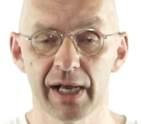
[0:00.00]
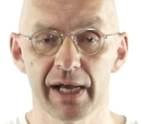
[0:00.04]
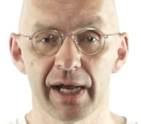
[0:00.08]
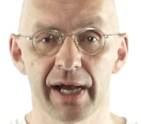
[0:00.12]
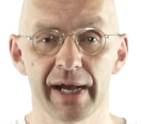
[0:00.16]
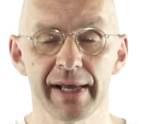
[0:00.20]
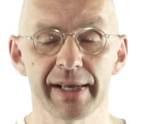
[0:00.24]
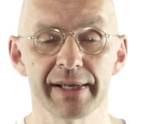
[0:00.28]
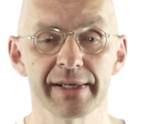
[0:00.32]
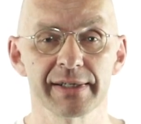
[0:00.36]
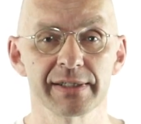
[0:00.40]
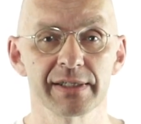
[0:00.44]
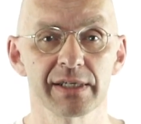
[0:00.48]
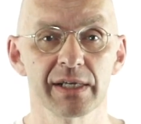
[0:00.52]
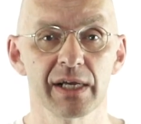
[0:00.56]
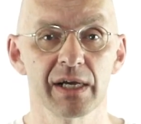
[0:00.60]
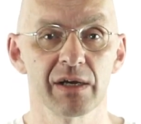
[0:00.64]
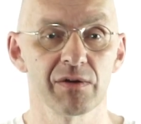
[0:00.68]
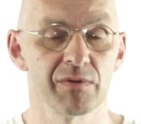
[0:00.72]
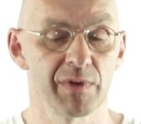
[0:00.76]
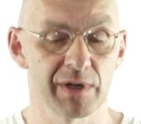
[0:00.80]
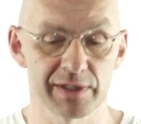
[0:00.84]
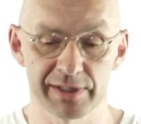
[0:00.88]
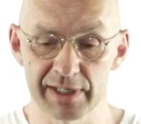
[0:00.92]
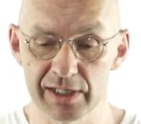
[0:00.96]
And
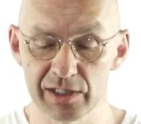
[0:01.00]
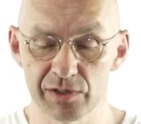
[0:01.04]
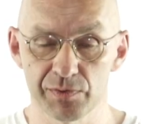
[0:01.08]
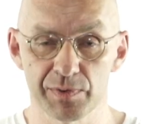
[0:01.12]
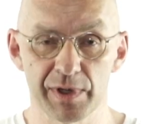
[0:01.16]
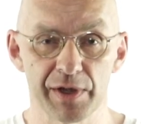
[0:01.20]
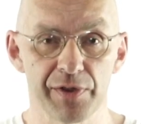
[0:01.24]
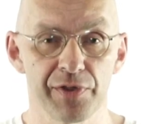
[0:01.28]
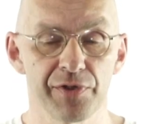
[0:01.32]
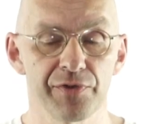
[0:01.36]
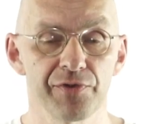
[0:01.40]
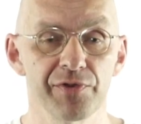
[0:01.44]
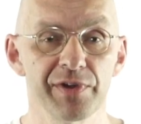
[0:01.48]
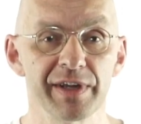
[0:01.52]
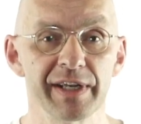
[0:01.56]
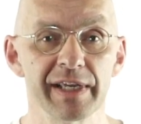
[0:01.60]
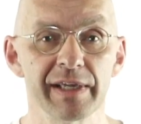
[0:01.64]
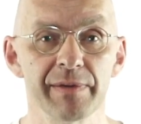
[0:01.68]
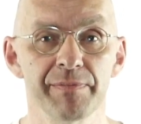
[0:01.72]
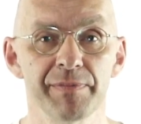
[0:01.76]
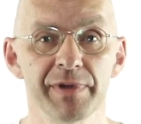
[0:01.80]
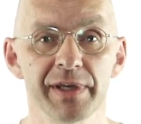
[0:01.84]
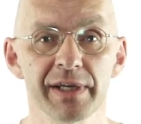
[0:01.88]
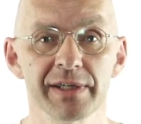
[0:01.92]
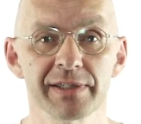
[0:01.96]
well, since we are
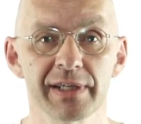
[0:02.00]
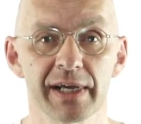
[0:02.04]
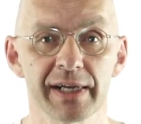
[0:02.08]
3D beings,